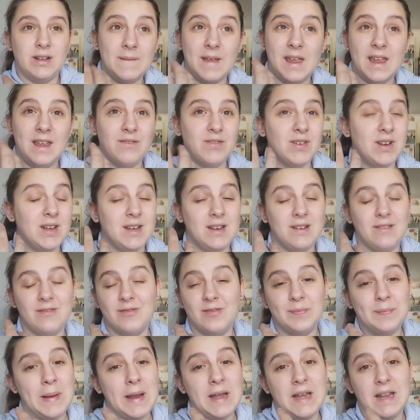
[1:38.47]

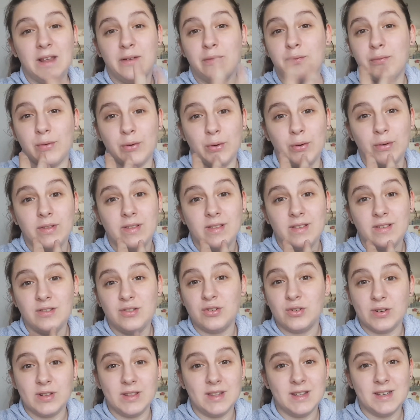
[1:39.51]
even many fruits
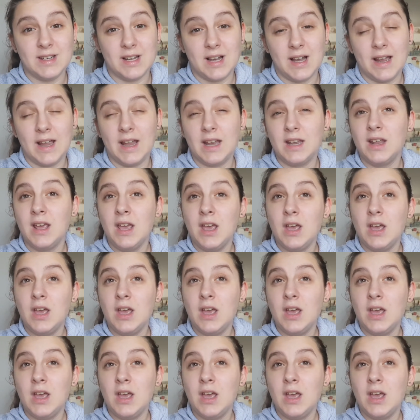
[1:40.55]
during the diet.